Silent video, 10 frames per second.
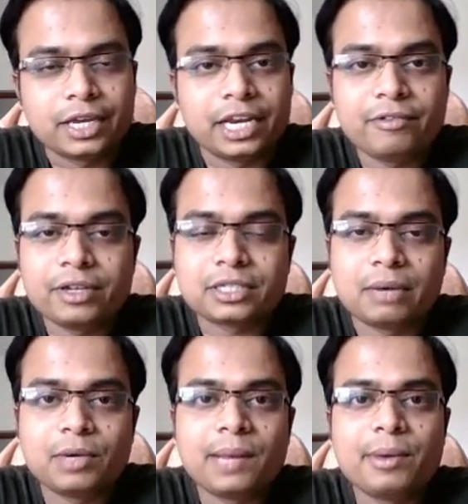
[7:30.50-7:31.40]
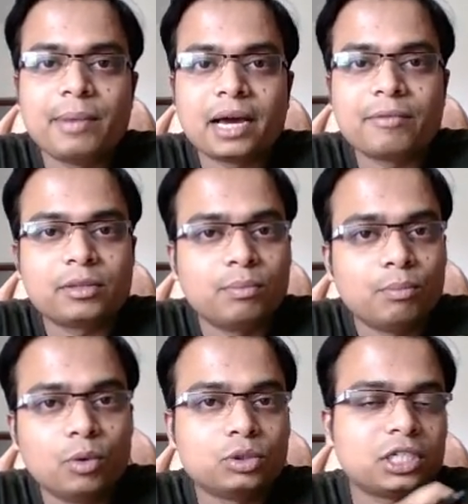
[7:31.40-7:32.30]
Anyways, I'm going to be back with
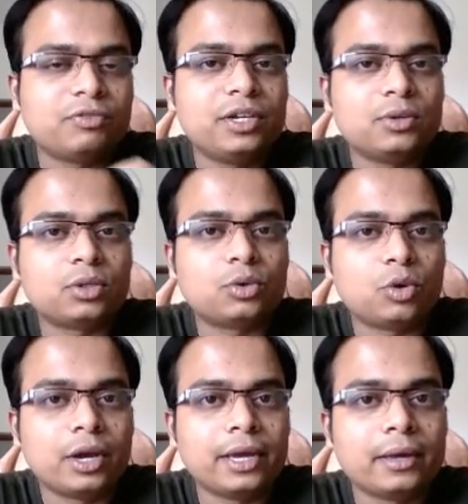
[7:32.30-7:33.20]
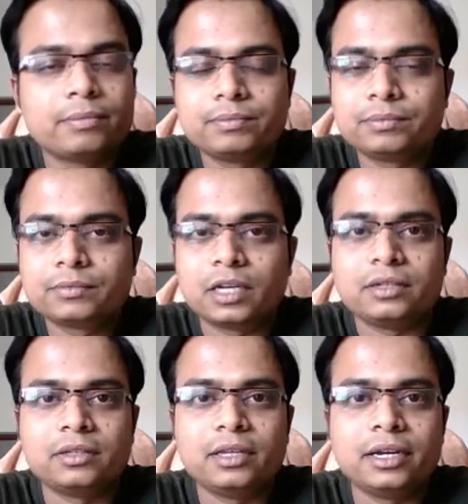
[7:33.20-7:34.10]
more such videos on drawing.
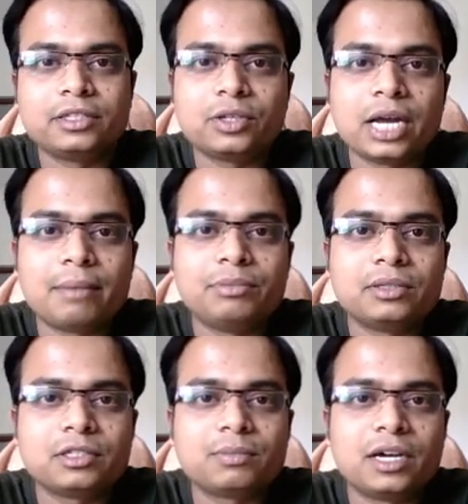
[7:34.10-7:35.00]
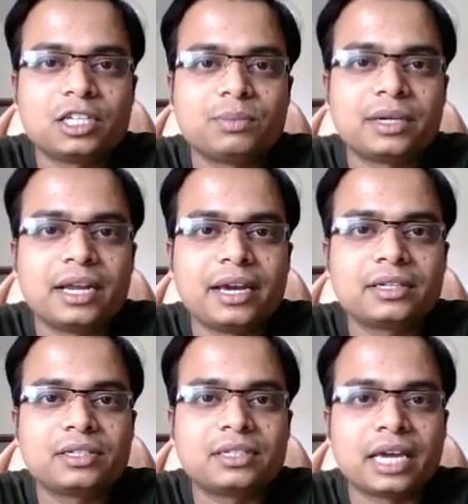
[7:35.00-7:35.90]
Until then, it's a wrap. This is Manas Patnaik
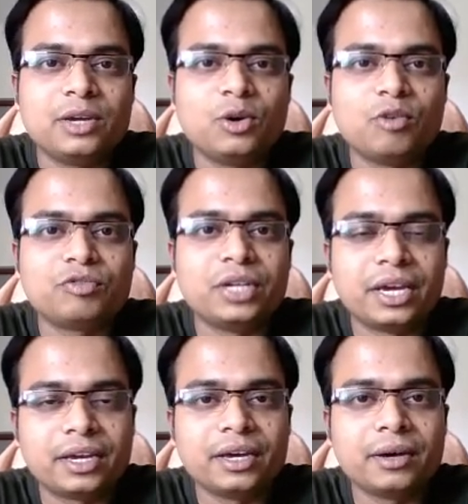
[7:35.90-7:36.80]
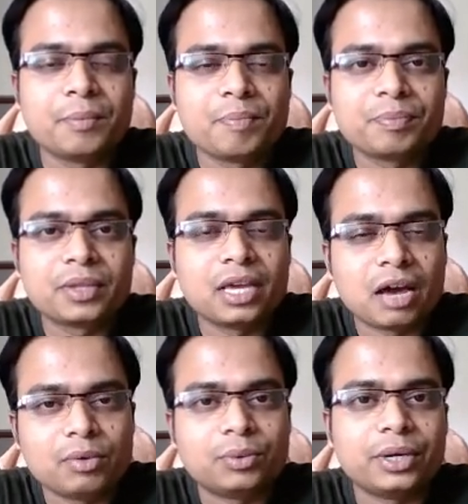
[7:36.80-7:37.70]
signing off. Take care.
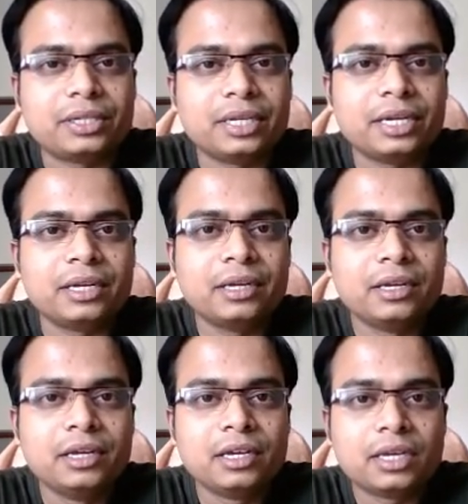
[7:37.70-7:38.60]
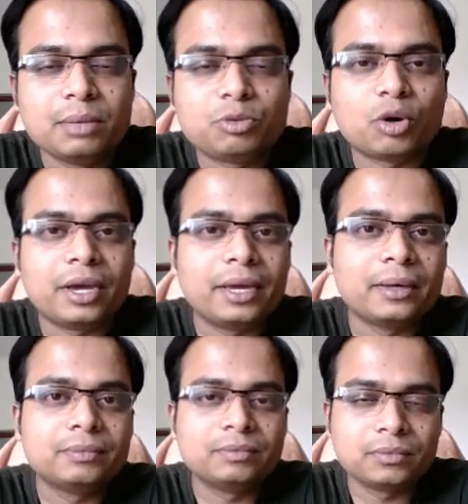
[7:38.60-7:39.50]
Have a great day. Keep
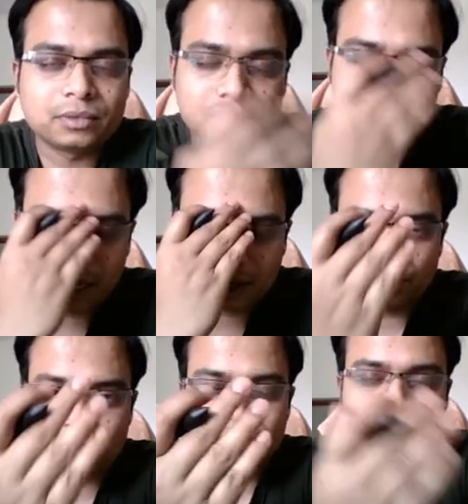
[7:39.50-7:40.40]
drawing. Thank you.